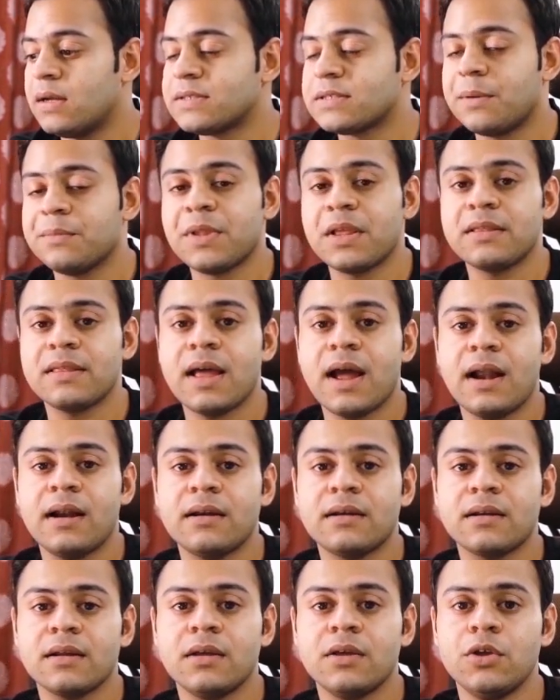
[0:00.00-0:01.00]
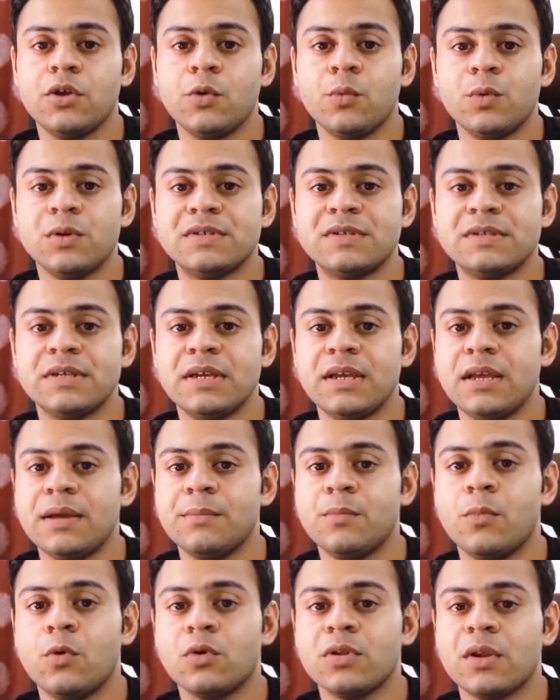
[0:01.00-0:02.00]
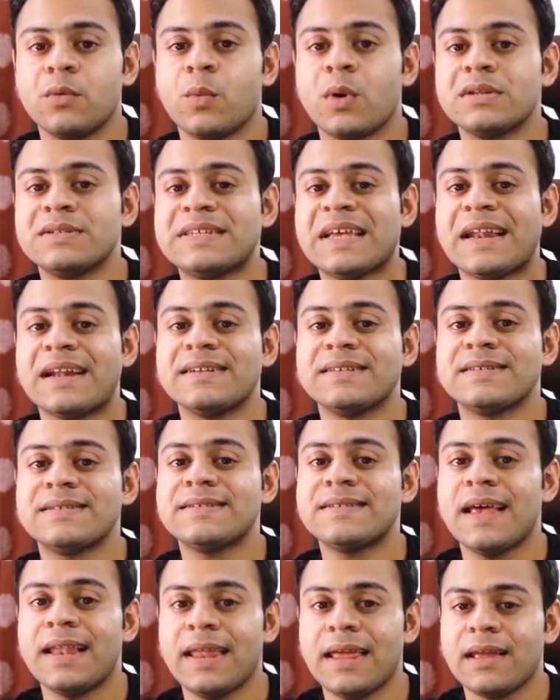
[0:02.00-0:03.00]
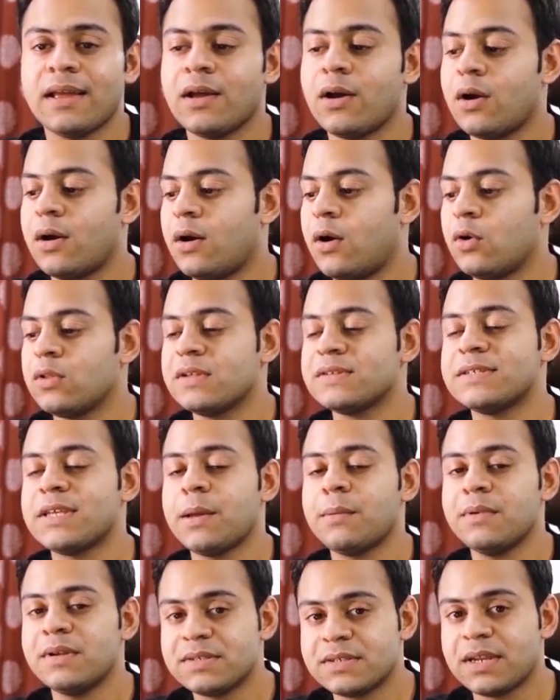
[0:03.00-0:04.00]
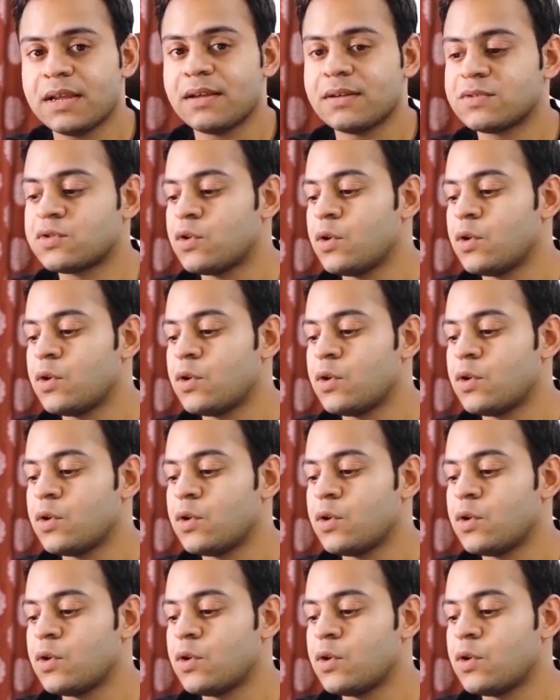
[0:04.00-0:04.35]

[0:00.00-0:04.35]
something that you would see more than one seller selling on the same listing.